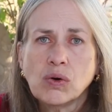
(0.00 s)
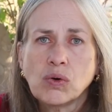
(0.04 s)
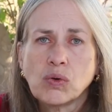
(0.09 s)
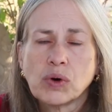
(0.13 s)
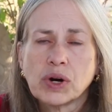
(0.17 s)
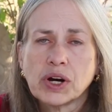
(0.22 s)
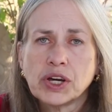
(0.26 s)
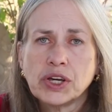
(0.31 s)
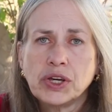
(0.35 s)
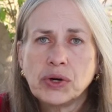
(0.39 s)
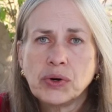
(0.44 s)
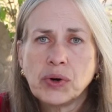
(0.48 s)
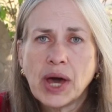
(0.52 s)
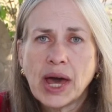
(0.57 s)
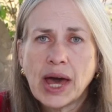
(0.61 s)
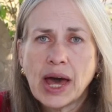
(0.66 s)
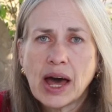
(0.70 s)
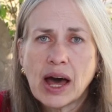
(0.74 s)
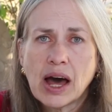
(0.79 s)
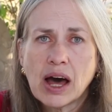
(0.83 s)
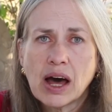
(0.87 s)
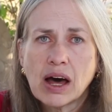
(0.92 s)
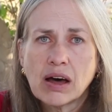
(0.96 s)
Where you
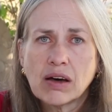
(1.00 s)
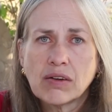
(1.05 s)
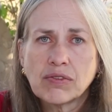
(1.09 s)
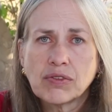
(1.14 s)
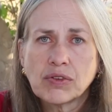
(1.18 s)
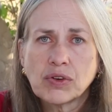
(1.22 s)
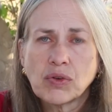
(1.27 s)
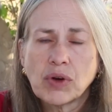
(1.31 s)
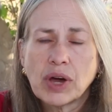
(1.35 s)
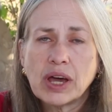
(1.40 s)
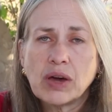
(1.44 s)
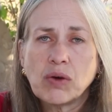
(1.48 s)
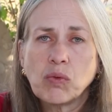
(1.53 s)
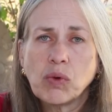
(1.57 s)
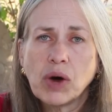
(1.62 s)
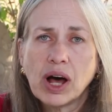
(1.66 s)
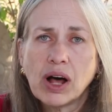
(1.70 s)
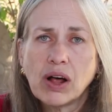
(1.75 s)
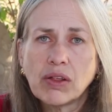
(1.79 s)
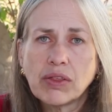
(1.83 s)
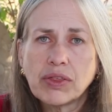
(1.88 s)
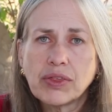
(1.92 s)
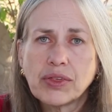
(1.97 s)
have great
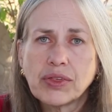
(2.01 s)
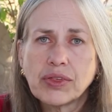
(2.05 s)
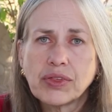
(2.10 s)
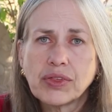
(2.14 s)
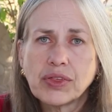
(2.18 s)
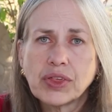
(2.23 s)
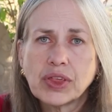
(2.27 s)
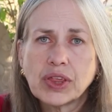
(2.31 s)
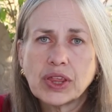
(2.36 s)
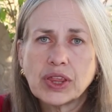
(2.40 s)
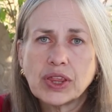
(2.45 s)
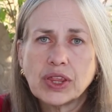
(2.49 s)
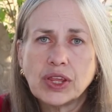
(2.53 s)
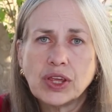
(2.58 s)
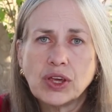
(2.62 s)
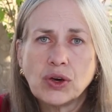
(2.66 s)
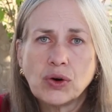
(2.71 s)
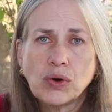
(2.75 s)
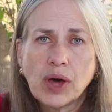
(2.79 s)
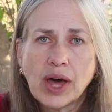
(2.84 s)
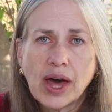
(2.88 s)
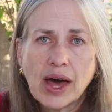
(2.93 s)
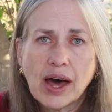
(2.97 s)
wealth,
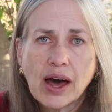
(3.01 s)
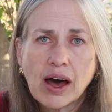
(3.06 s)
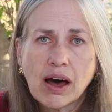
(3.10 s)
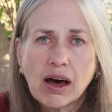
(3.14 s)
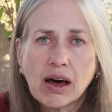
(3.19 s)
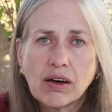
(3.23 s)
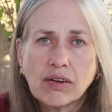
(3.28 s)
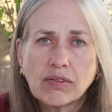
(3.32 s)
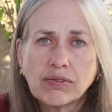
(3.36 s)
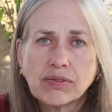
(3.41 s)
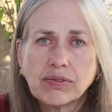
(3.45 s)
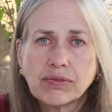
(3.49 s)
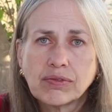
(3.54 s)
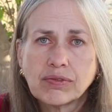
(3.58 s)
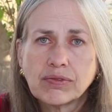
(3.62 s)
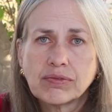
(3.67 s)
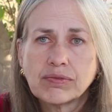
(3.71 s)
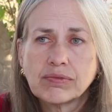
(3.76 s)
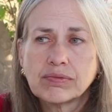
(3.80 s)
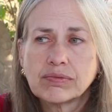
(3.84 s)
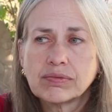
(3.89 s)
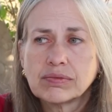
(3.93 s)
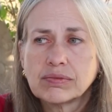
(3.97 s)
you have
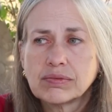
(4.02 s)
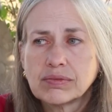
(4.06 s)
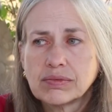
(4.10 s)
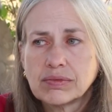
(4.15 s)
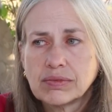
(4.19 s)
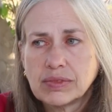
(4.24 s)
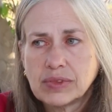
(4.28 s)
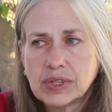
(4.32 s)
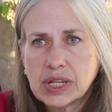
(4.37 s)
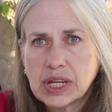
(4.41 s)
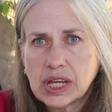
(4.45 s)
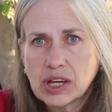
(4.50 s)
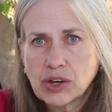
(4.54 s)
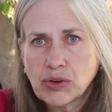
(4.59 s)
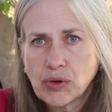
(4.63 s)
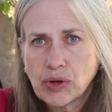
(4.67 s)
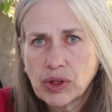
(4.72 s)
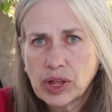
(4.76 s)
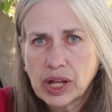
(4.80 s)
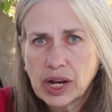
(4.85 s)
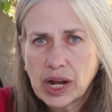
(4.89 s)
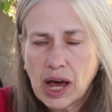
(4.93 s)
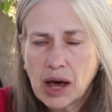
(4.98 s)
the
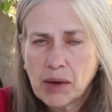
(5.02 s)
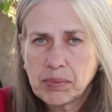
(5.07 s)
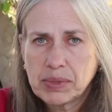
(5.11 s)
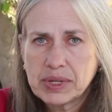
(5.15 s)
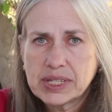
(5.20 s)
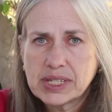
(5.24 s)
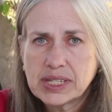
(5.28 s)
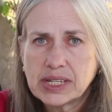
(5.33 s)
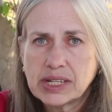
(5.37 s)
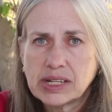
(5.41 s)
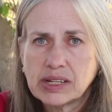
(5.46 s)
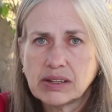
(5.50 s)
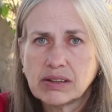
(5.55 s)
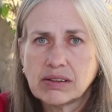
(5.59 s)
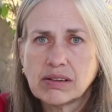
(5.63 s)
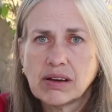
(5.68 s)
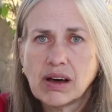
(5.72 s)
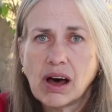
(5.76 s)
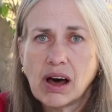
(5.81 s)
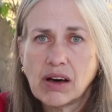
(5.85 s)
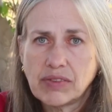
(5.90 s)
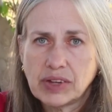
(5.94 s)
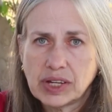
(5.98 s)
equal and opposite
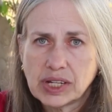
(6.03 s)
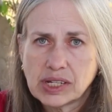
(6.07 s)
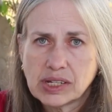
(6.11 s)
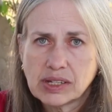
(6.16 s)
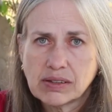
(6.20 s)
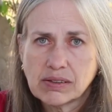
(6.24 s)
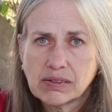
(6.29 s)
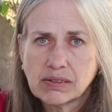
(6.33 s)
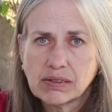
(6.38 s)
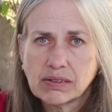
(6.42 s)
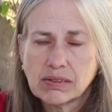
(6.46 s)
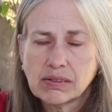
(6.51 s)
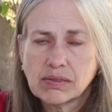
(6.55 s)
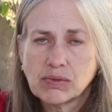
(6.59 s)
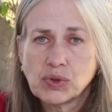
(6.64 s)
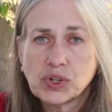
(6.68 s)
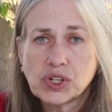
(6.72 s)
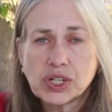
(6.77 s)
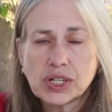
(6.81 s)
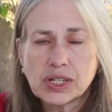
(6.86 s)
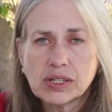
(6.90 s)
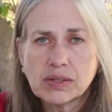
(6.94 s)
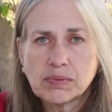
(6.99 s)
of it,
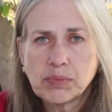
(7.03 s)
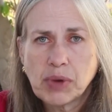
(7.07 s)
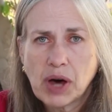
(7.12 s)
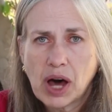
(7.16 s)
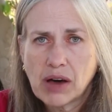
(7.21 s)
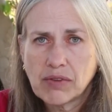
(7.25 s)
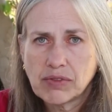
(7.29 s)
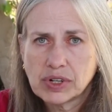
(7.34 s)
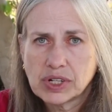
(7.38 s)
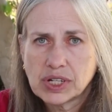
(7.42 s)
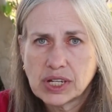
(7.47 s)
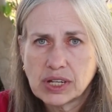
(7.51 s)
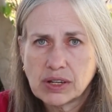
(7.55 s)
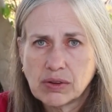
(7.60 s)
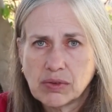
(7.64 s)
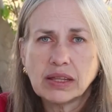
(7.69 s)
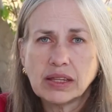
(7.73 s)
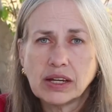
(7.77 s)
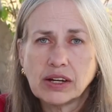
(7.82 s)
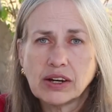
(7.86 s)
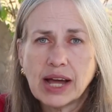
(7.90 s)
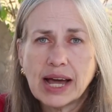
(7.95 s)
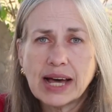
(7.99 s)
which is poverty.
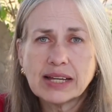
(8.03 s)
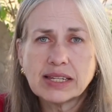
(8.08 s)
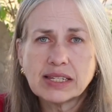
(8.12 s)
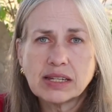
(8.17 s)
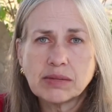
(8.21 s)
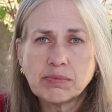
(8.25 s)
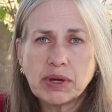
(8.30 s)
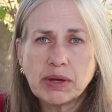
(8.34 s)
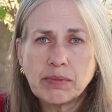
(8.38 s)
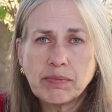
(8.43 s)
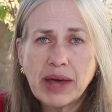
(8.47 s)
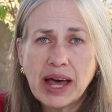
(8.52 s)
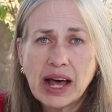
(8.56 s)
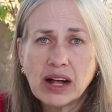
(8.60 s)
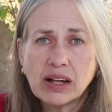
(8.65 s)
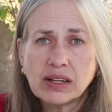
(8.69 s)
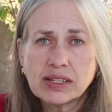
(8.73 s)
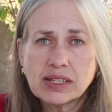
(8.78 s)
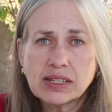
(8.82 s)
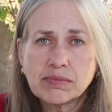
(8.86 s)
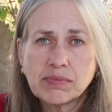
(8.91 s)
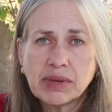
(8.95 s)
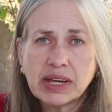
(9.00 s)
There has to be
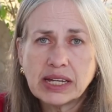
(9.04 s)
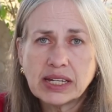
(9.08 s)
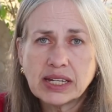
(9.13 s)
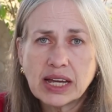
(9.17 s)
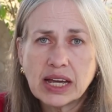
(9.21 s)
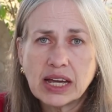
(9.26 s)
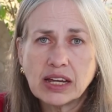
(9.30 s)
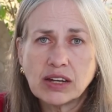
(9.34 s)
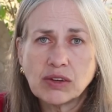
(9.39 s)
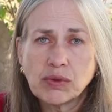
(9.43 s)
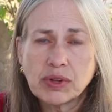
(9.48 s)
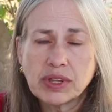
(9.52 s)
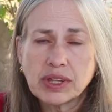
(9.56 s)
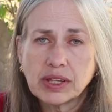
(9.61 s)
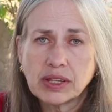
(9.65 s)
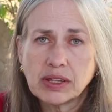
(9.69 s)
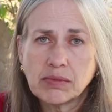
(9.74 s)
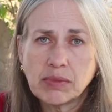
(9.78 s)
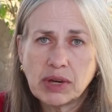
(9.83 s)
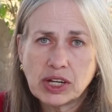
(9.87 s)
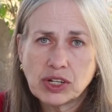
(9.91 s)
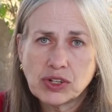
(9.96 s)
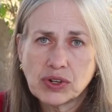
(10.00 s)
balance maintained within
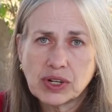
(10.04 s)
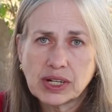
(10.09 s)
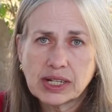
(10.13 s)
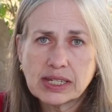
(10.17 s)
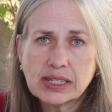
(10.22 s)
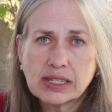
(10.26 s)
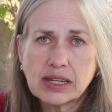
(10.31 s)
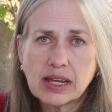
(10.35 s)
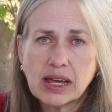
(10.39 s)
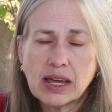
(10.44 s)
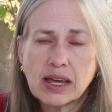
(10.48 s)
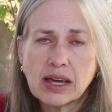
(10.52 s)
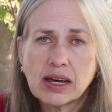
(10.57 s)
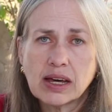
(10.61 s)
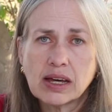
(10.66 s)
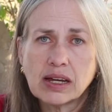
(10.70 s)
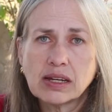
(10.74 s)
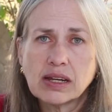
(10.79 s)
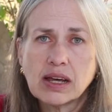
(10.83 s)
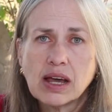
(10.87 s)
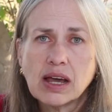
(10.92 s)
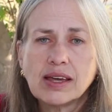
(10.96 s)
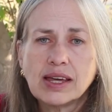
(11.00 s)
the matrix,
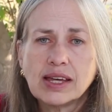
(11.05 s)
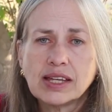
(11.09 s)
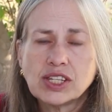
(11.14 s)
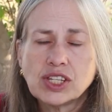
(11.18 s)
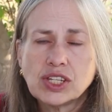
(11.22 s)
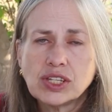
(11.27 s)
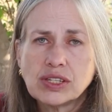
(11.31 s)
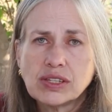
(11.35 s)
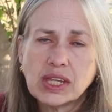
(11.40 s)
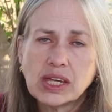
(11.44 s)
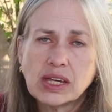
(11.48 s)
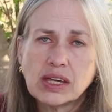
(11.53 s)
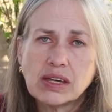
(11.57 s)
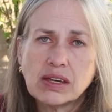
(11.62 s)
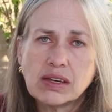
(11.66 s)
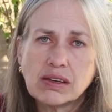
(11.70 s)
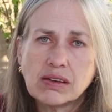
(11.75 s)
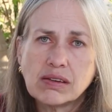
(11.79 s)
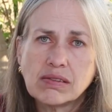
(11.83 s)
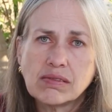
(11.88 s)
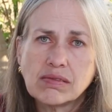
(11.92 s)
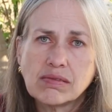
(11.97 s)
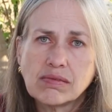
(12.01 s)
and it's
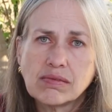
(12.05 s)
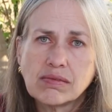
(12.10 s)
the